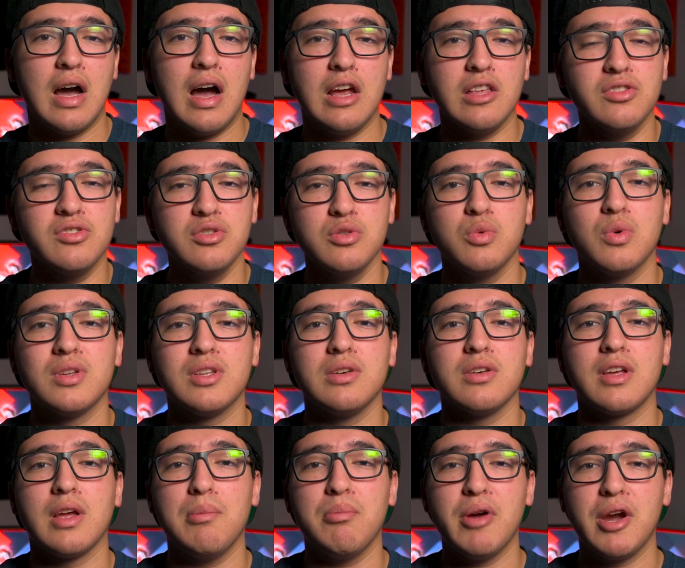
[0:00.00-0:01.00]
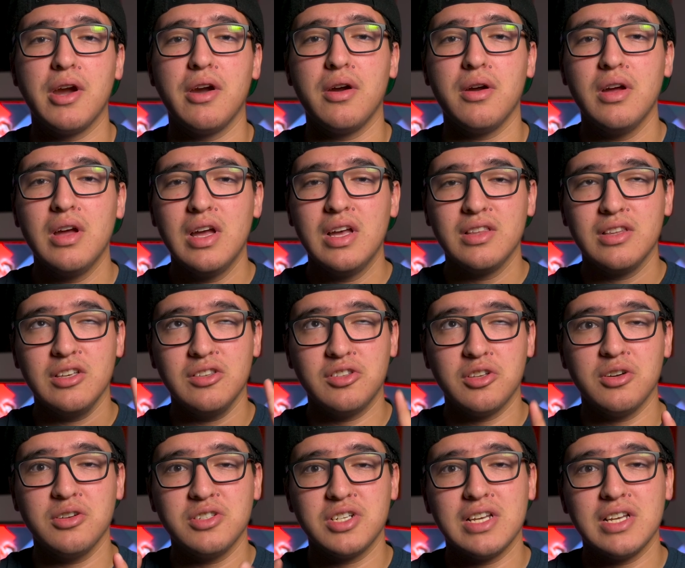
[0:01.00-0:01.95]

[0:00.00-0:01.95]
I do want to compare the 3rd